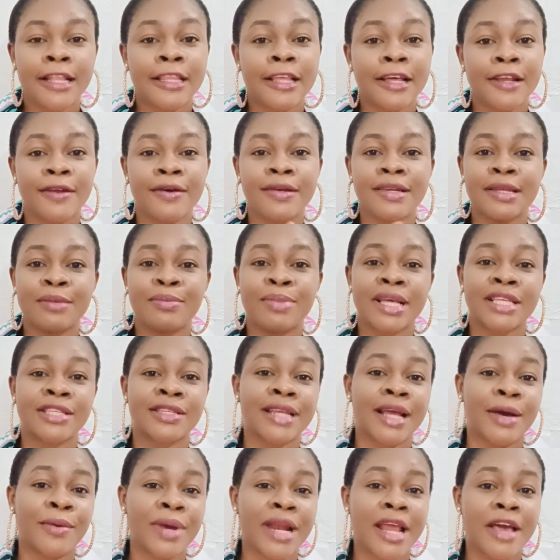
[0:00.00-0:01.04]
Turn on the bell
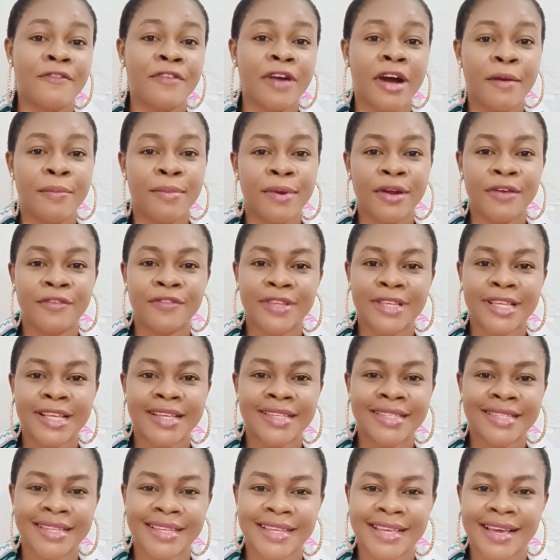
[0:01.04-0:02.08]
so that whenever I upload
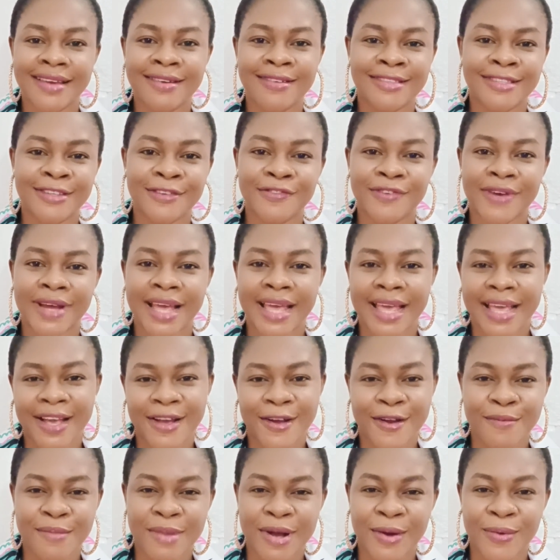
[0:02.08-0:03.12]
videos, you get notified
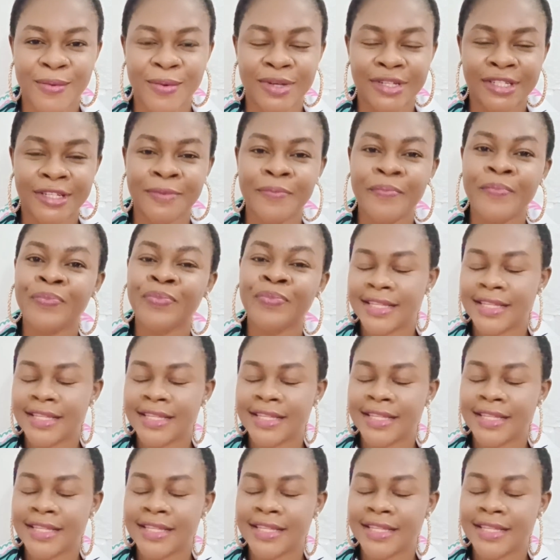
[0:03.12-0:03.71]
and come and watch.